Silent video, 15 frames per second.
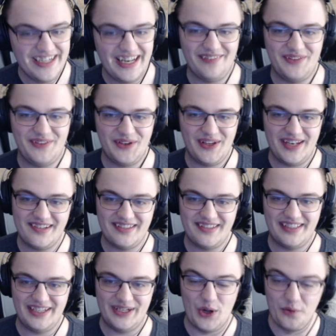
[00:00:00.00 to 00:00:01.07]
If you could
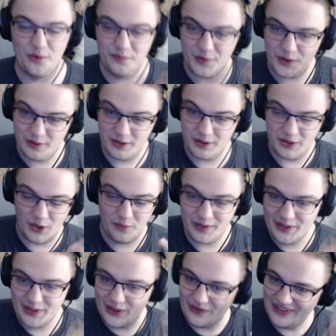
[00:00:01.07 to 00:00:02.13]
actually over
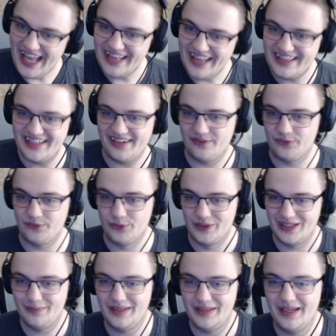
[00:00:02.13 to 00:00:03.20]
overgo that, then they're
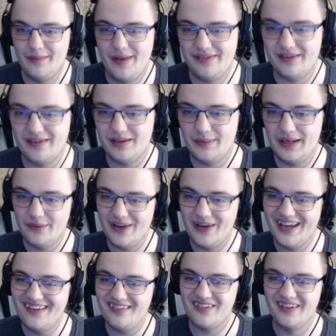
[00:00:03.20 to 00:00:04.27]
really, really amazing in many
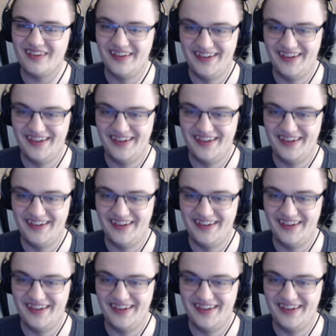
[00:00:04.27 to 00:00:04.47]
ways.